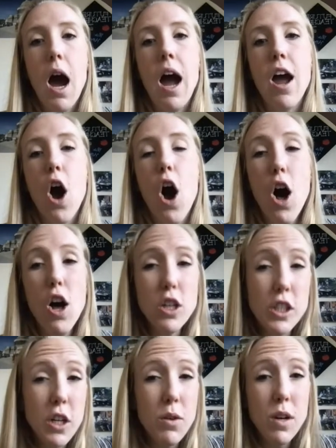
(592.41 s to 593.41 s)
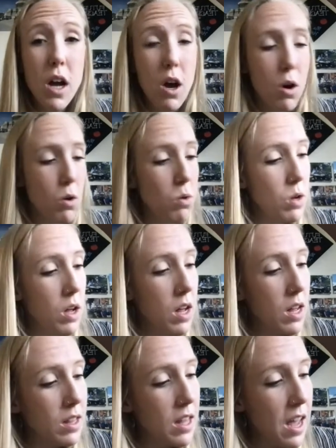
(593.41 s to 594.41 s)
I also know
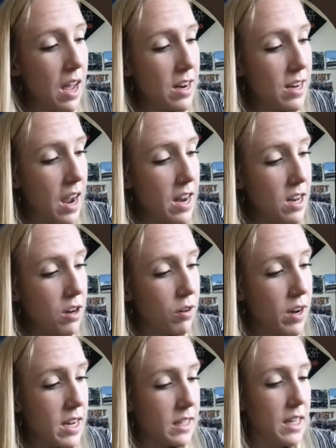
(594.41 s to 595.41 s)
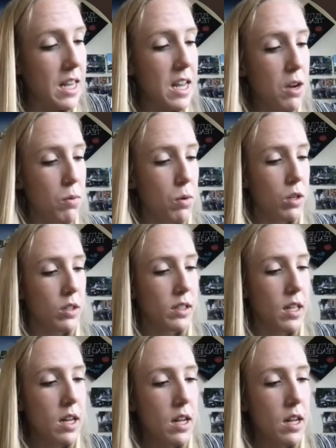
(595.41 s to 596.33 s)
that that 90 degrees equals